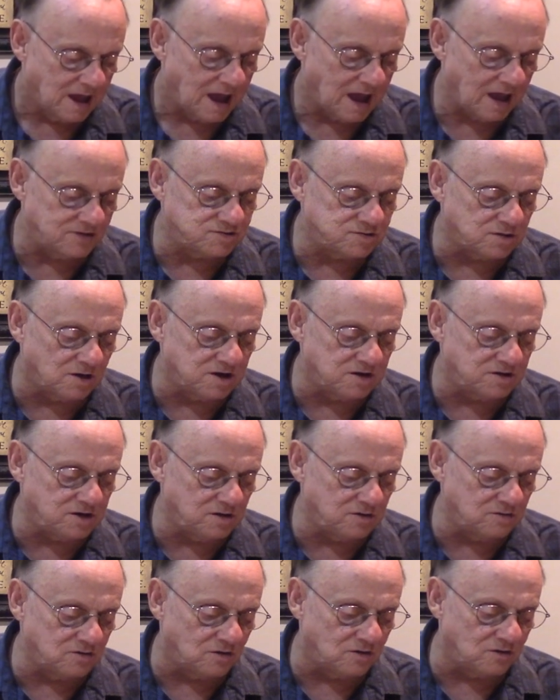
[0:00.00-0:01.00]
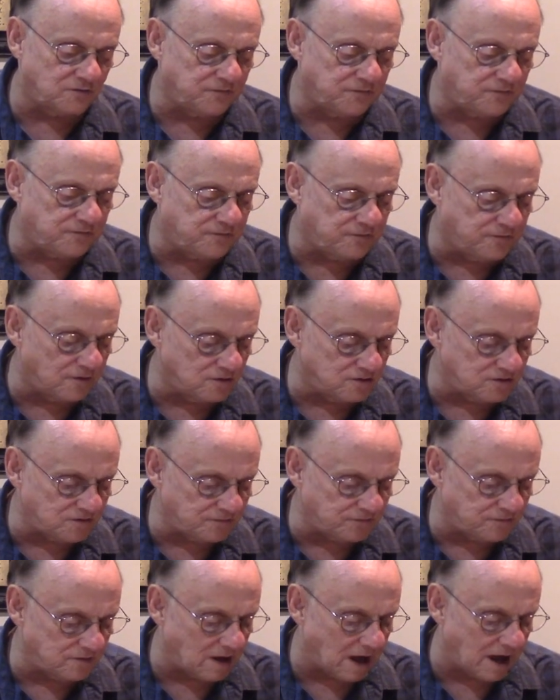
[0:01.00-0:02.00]
And so those
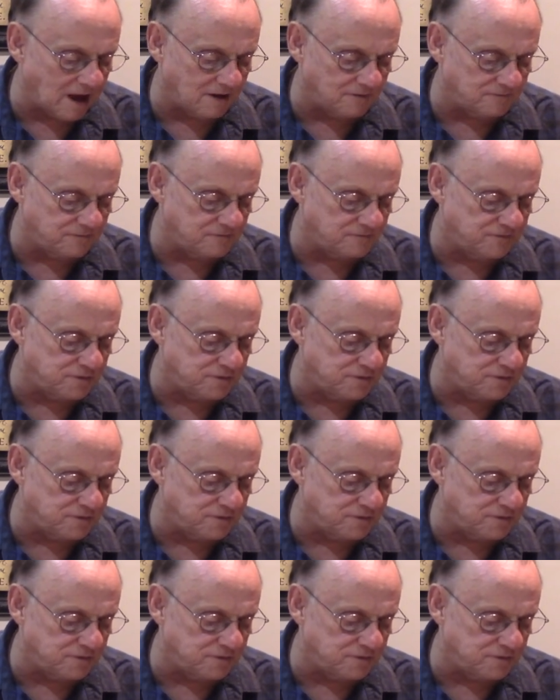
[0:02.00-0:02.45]
first uh,